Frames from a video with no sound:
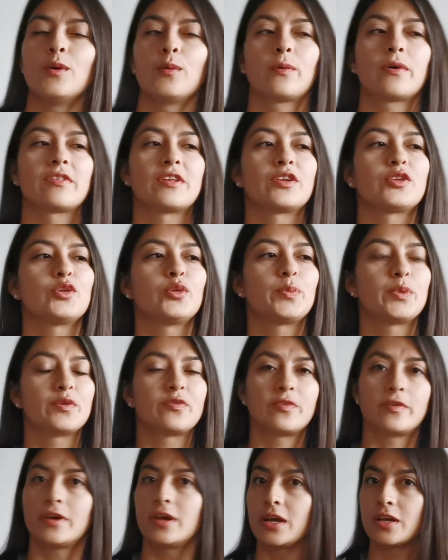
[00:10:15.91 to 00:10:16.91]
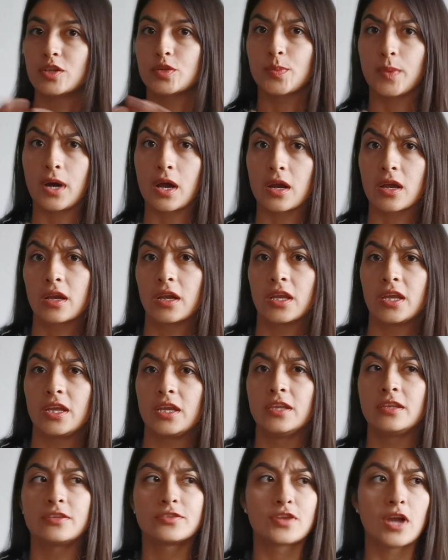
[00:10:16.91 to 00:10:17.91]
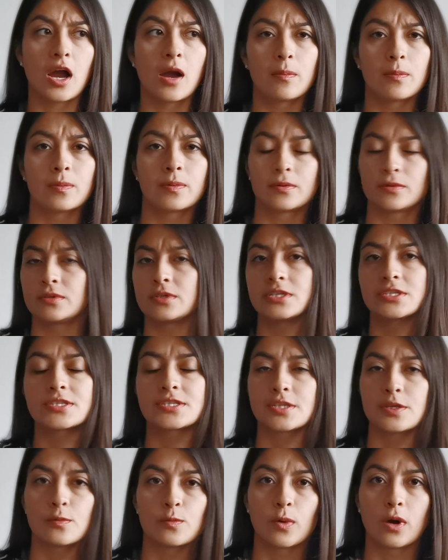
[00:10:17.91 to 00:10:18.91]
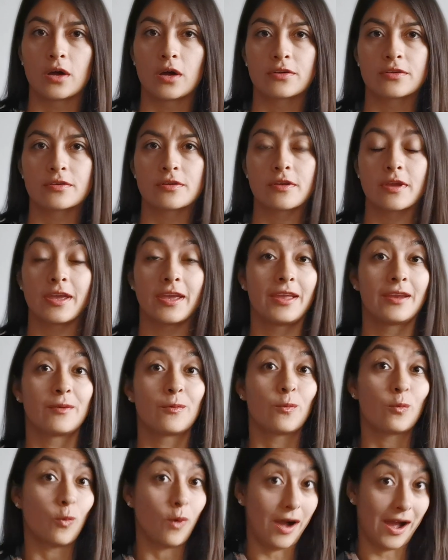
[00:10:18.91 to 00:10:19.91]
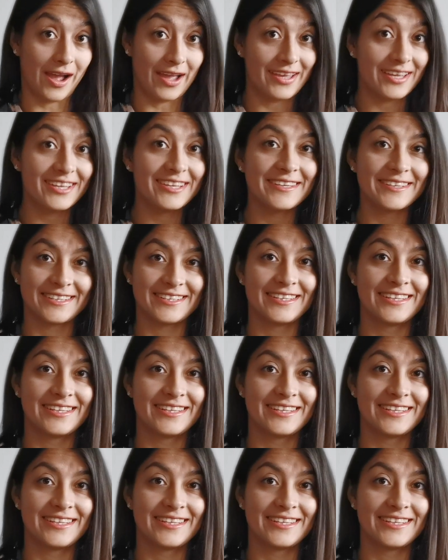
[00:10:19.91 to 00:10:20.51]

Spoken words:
whether you prefer sparkling, tap, or still water, and why.